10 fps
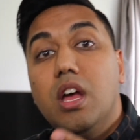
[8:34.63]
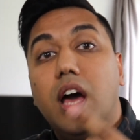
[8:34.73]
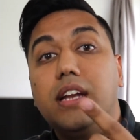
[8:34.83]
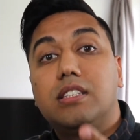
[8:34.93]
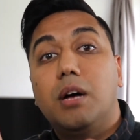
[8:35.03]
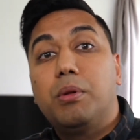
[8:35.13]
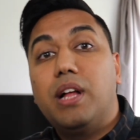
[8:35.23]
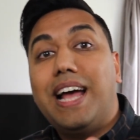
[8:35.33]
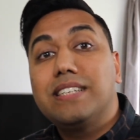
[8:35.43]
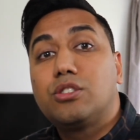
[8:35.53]
an example
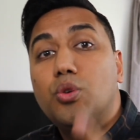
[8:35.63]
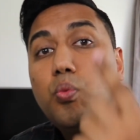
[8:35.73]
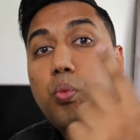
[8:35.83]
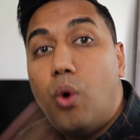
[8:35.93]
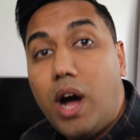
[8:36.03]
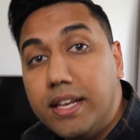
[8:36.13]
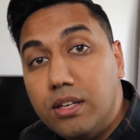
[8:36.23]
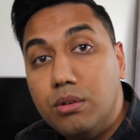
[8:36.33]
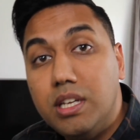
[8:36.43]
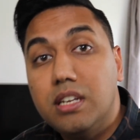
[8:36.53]
as to why
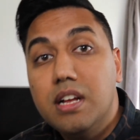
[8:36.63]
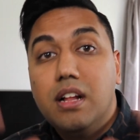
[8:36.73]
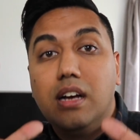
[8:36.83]
you need